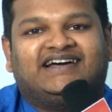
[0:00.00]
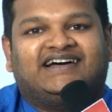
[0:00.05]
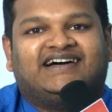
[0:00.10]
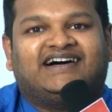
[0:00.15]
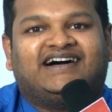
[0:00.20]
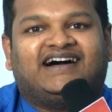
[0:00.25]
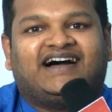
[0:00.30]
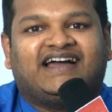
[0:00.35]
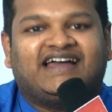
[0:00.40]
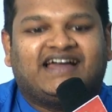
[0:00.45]

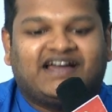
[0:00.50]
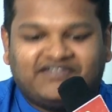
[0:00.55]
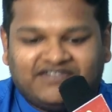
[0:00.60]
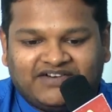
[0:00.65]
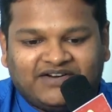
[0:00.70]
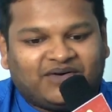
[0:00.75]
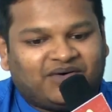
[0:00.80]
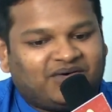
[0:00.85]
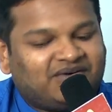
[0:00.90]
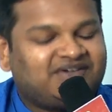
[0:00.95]
I have a
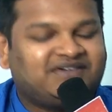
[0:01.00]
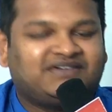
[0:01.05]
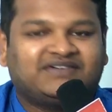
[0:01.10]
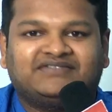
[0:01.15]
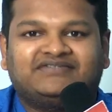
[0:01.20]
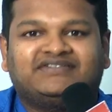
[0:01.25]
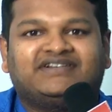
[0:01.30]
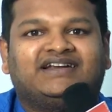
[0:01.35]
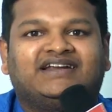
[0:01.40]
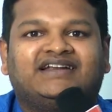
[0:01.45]
lot
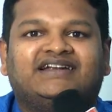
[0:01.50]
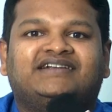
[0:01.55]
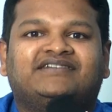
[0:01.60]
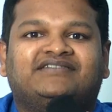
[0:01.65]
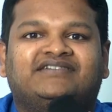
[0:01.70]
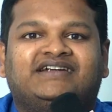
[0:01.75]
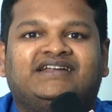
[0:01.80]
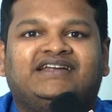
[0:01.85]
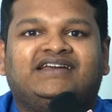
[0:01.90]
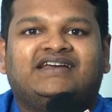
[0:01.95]
of
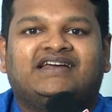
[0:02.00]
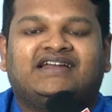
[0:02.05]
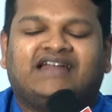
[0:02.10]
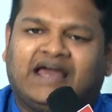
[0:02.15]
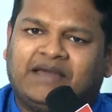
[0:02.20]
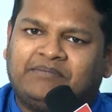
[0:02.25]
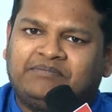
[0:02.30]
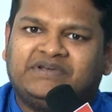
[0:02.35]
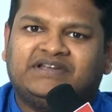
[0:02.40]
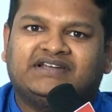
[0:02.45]
relativity and
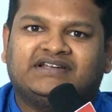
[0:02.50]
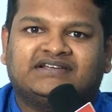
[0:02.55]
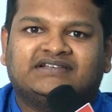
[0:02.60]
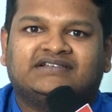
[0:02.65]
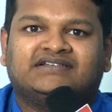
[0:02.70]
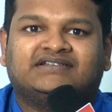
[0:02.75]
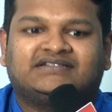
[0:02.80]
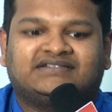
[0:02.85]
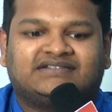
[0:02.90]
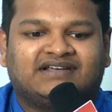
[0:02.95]

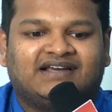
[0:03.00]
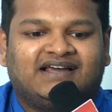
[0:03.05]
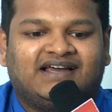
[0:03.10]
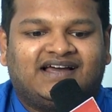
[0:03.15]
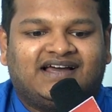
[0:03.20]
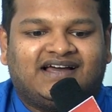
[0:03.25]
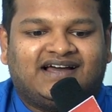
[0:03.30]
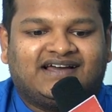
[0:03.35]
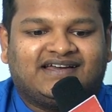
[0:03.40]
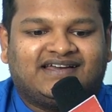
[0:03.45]
happiness
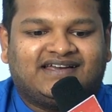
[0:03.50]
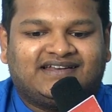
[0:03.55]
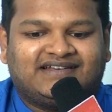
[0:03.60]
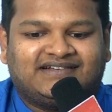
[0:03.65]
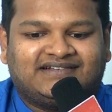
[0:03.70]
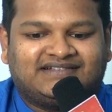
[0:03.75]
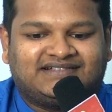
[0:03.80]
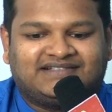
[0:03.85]
again.